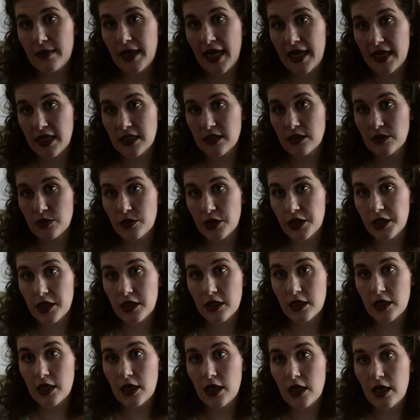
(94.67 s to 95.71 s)
heading to work,
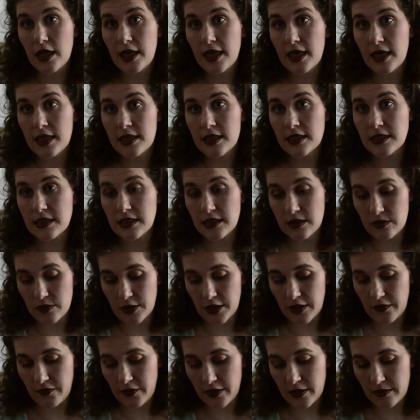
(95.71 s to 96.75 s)
and this is
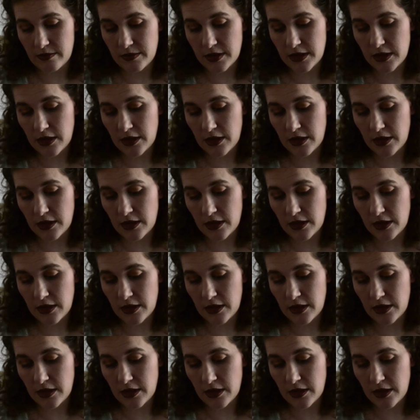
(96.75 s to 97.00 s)
one of them.